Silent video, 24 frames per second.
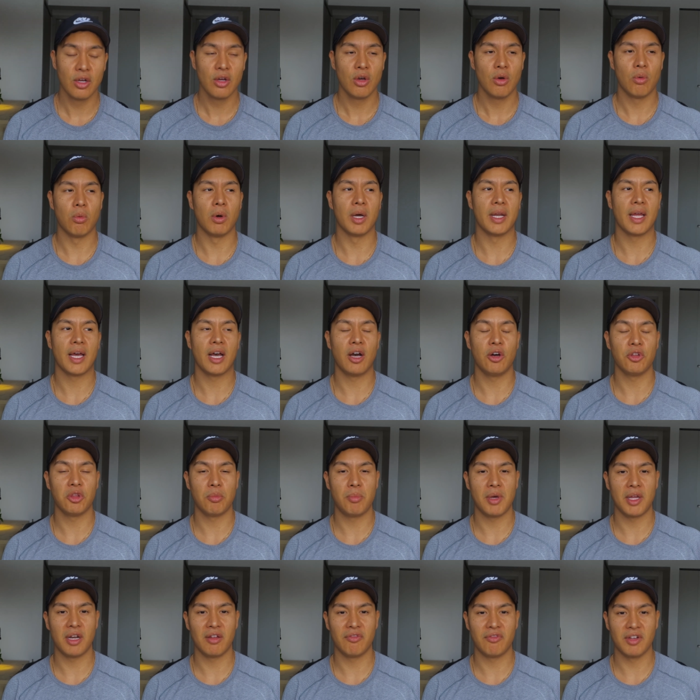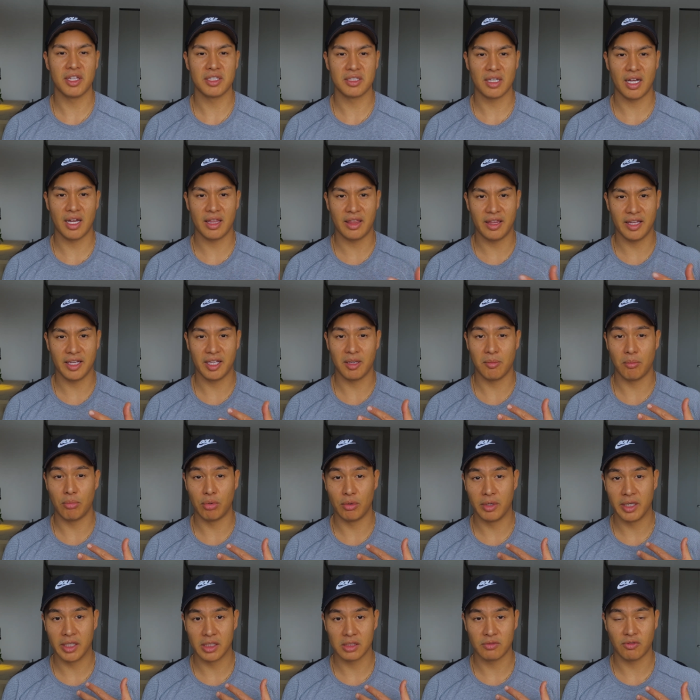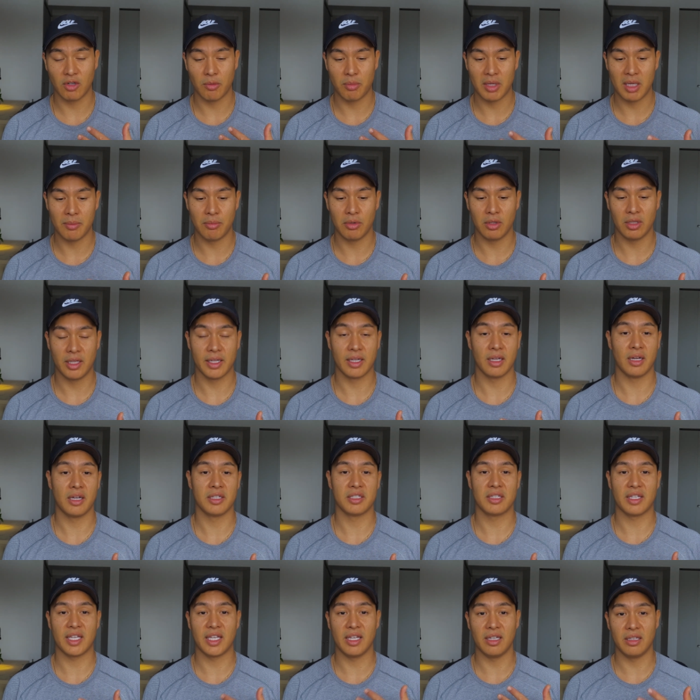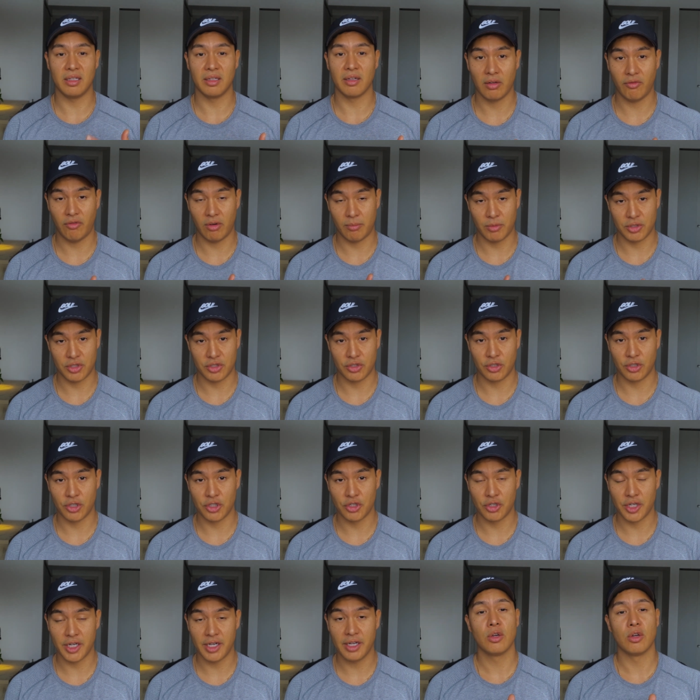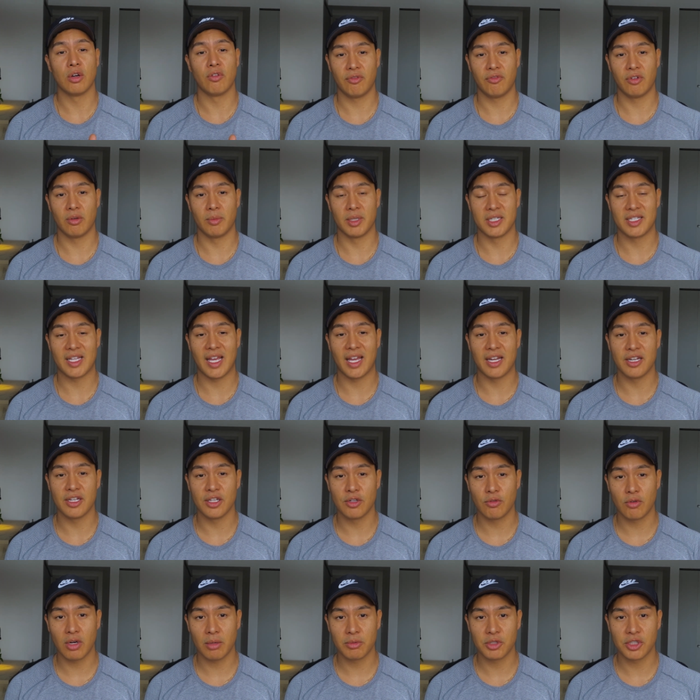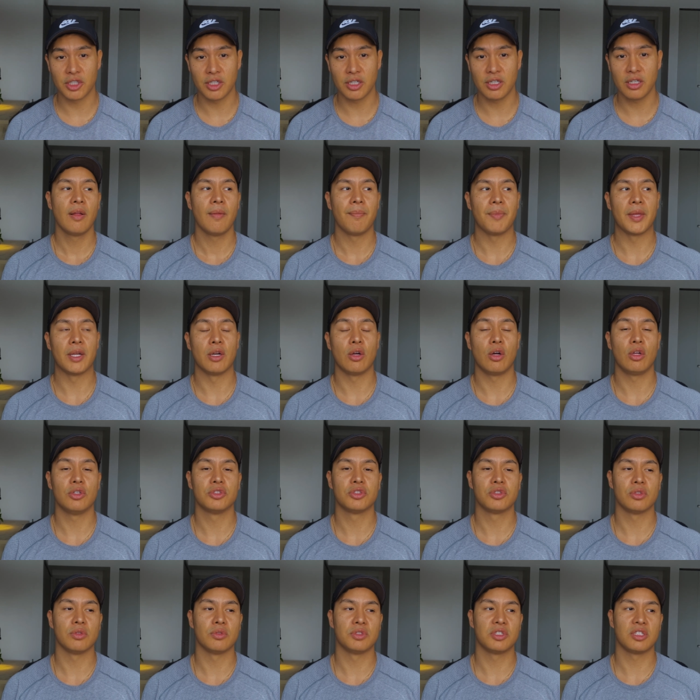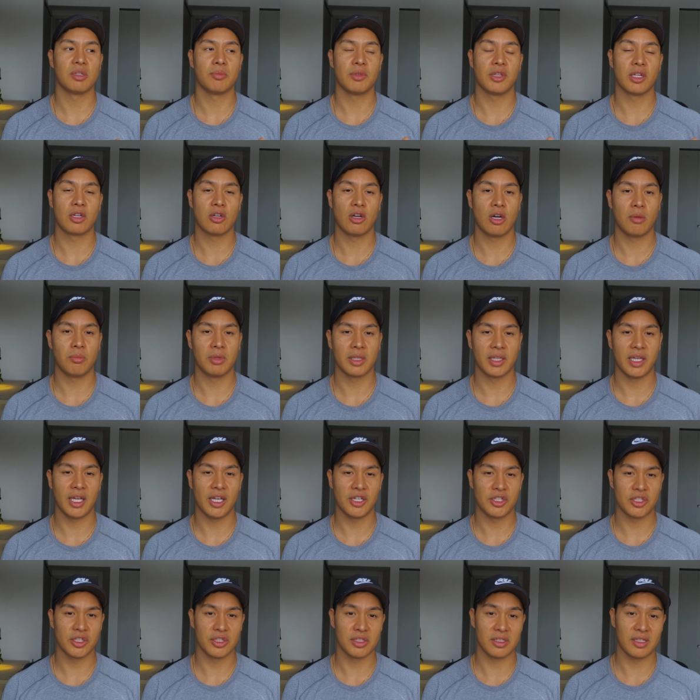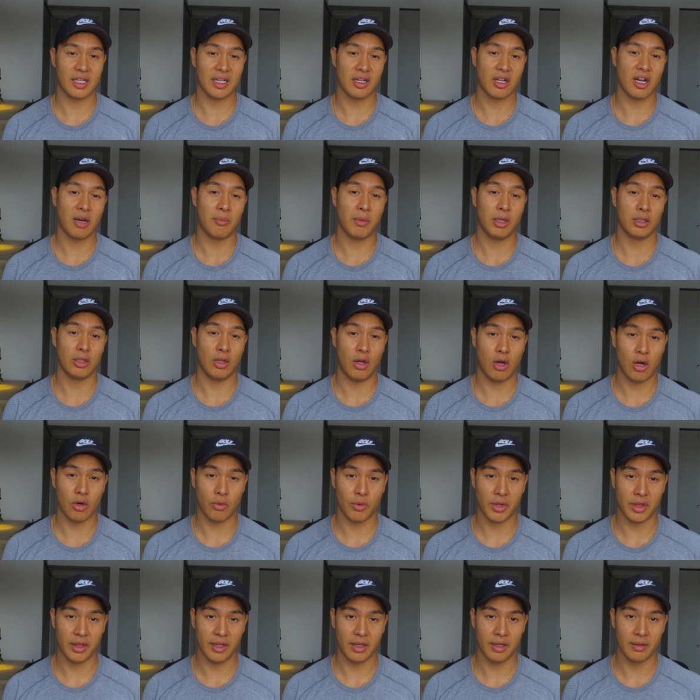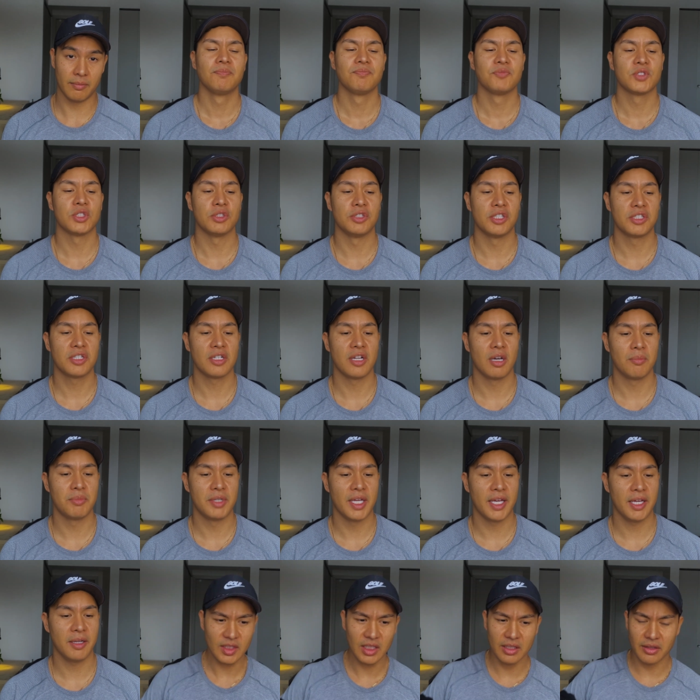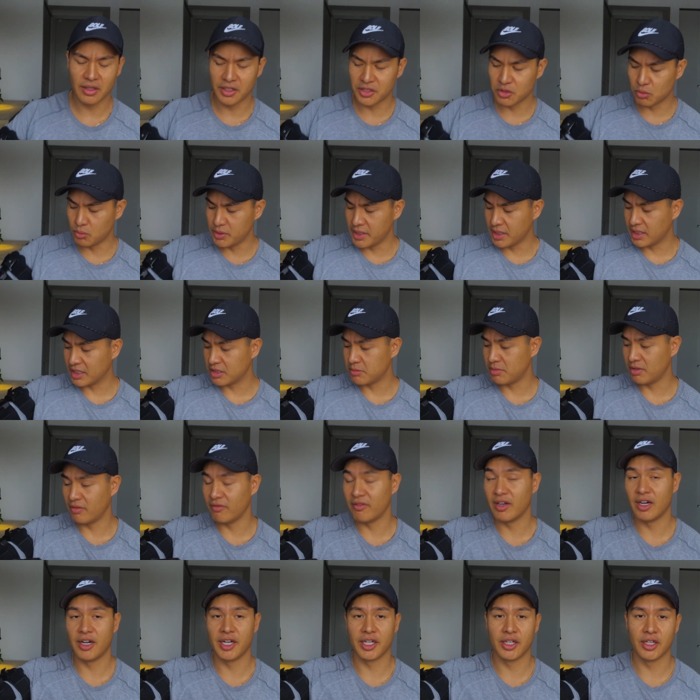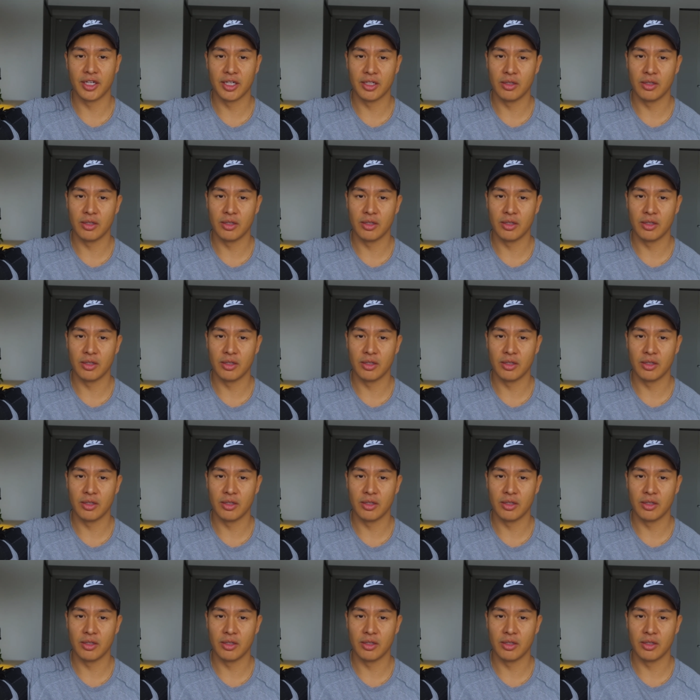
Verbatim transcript: what health benefits I think it brings for people like us healing from a surgery or from a tendon rupture, and also some of the complications that come along with it. So, just an update. This week has been very good.